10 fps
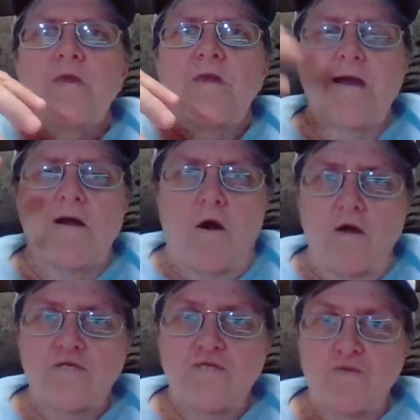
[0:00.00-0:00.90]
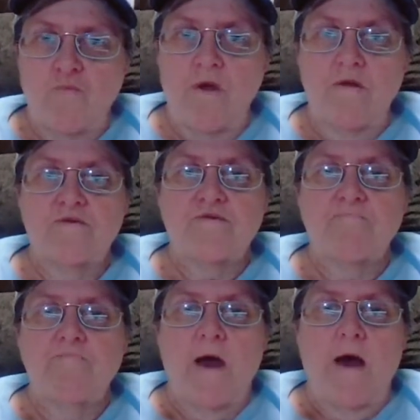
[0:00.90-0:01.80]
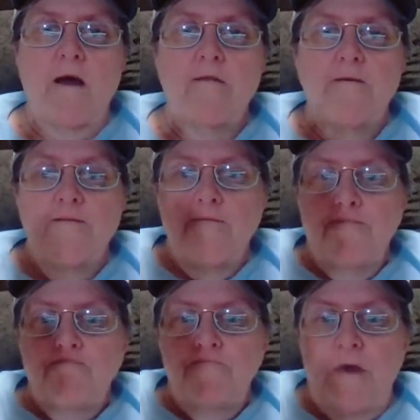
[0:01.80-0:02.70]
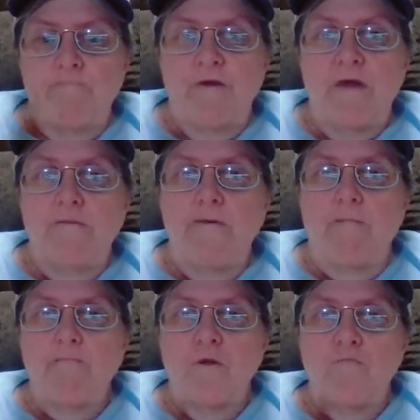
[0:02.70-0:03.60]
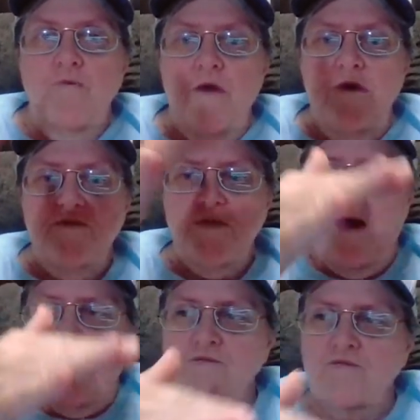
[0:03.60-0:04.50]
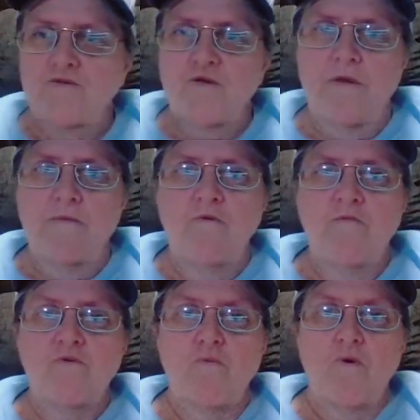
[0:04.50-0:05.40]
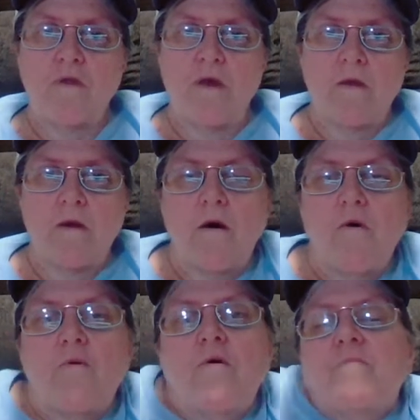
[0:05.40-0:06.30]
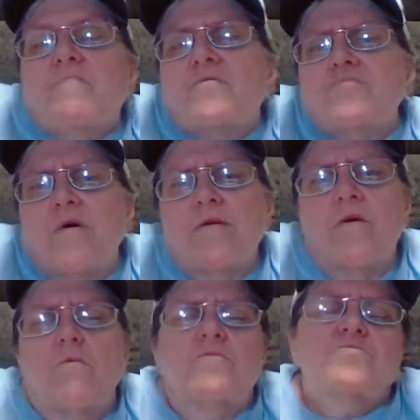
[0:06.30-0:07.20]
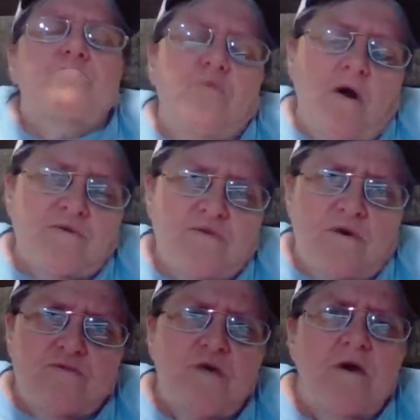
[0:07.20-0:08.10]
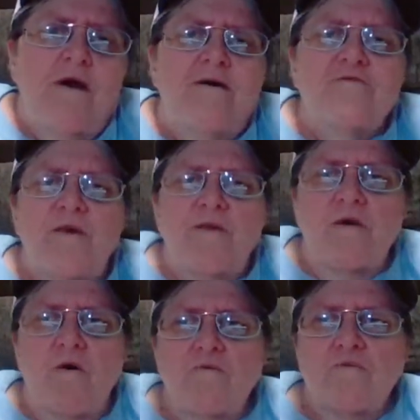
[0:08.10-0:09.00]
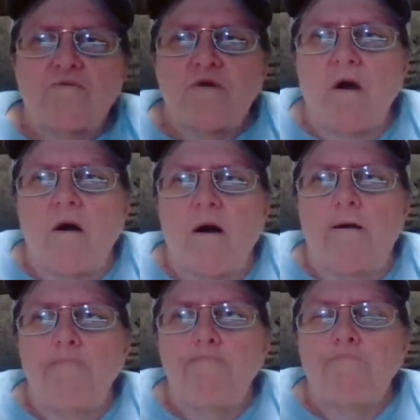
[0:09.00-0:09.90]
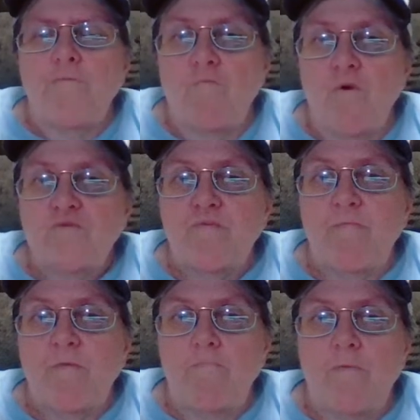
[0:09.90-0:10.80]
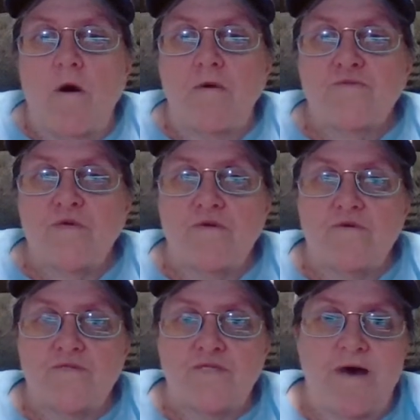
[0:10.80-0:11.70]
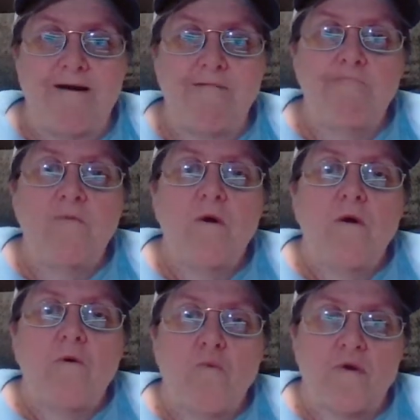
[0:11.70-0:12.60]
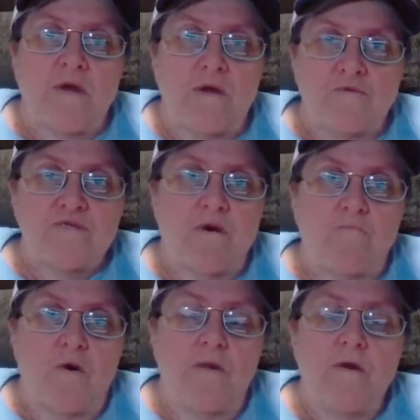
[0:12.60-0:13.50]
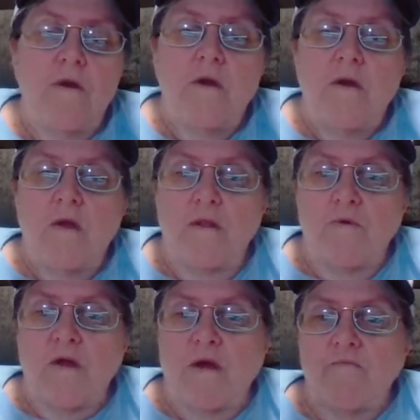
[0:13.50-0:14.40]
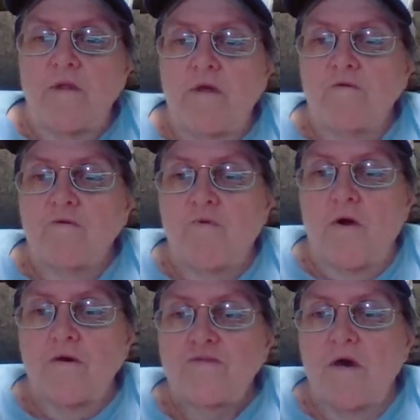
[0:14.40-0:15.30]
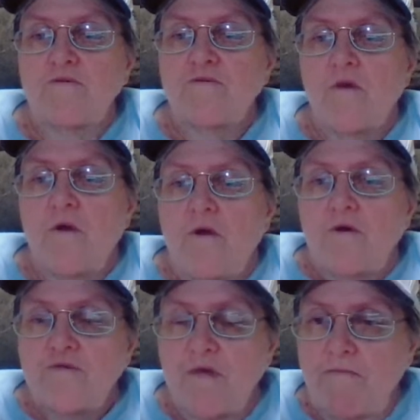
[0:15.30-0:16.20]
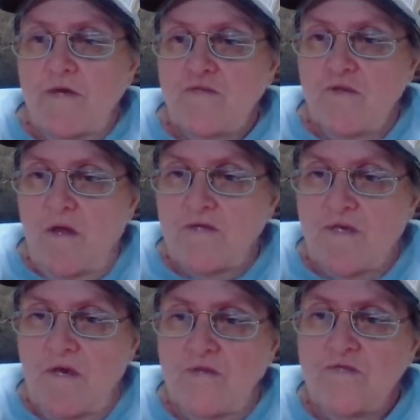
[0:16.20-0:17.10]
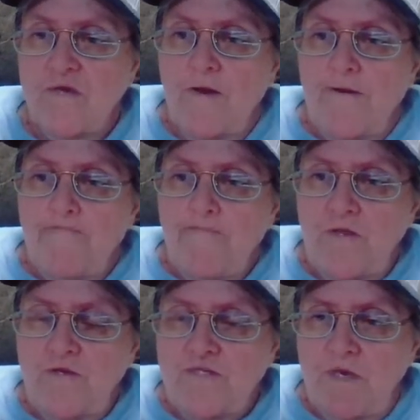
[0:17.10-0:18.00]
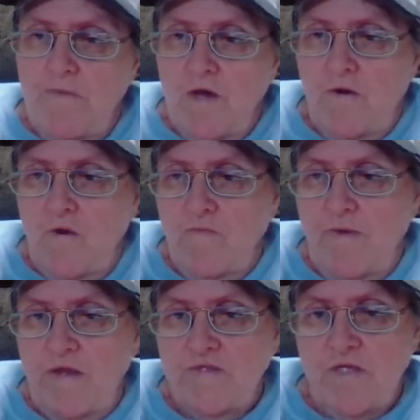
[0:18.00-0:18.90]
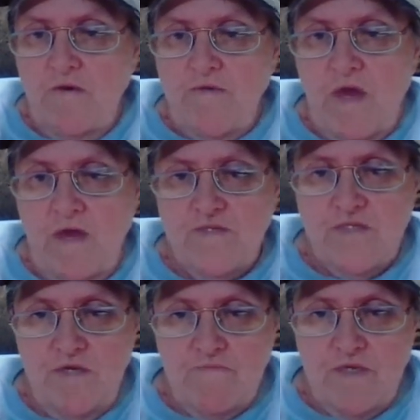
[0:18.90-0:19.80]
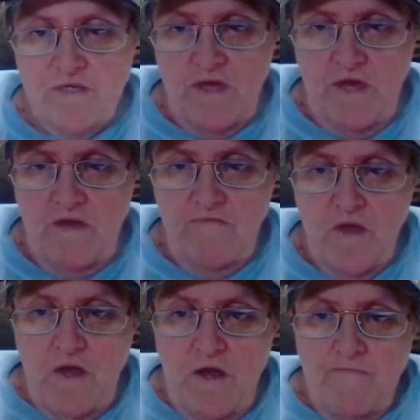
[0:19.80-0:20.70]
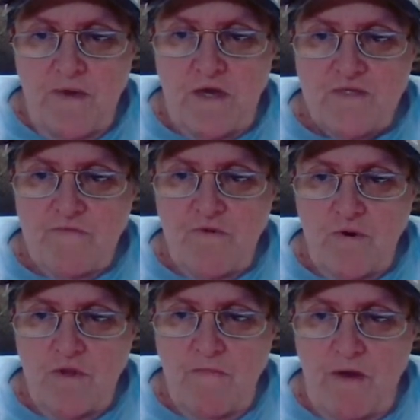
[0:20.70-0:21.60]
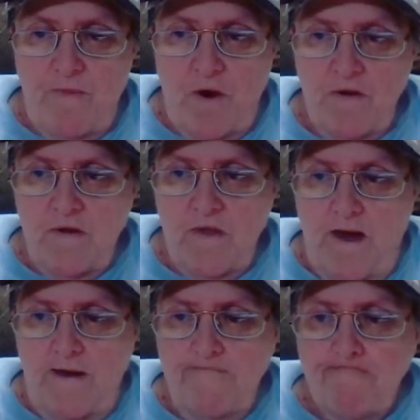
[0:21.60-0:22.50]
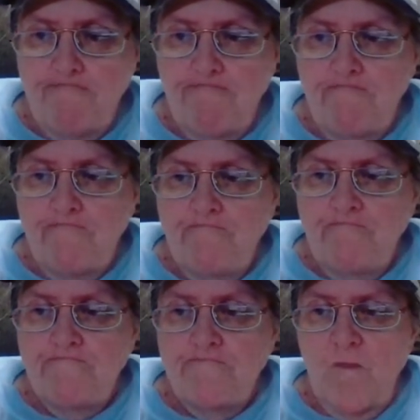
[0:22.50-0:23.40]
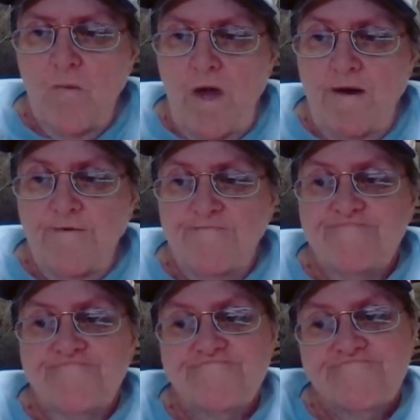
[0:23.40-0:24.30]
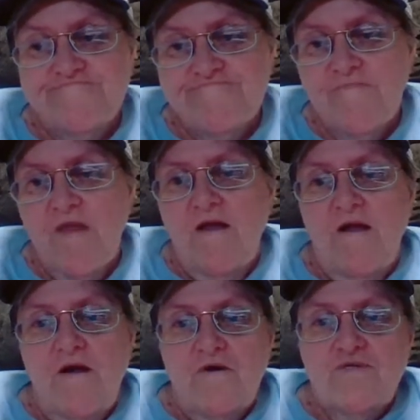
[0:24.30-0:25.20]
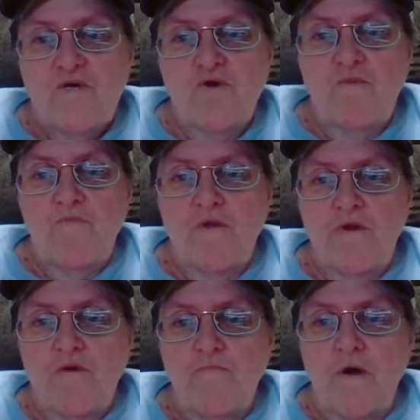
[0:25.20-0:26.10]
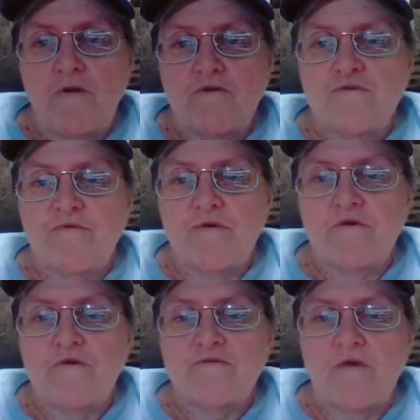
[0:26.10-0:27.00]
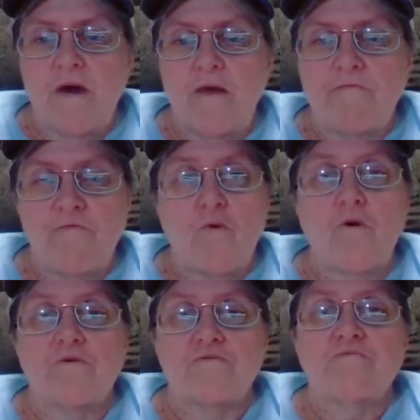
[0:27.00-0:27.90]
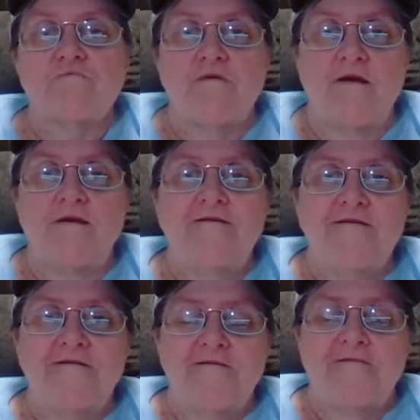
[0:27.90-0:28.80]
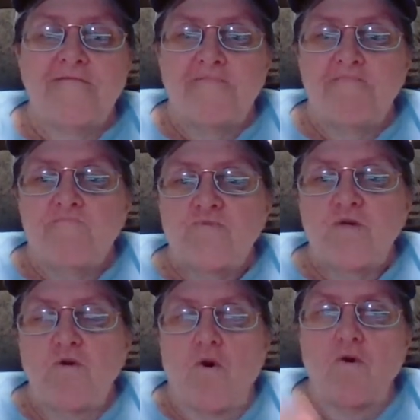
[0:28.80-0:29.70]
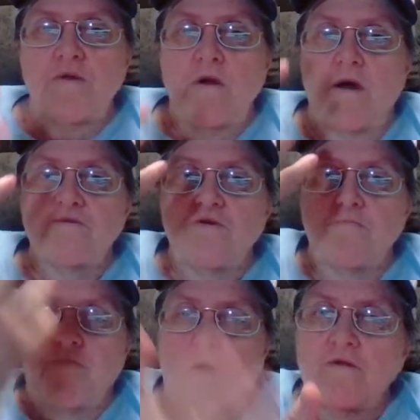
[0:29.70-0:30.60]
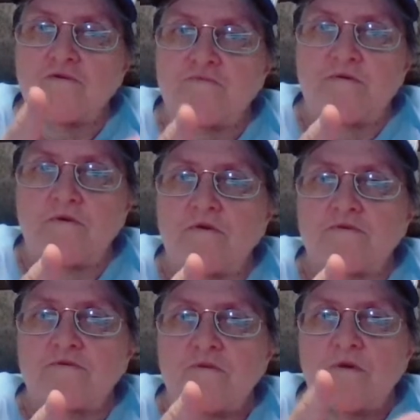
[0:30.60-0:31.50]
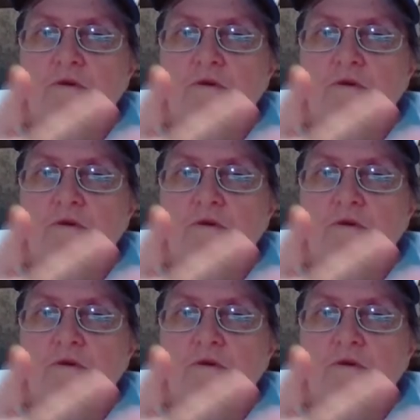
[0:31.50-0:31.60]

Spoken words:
get conscious awareness of that, then be in that middle place as you're trying to move toward letting go. Because letting go is a process. Letting go usually, for most people, involves some working with someone in a recovering healing process. So that makes a lot of sense. And you said, my codependent self can't seem to leave because of hurting my partner yet. Well, so you're putting your partner's feelings ahead of yours, right? So you're holding on to your partner's feelings,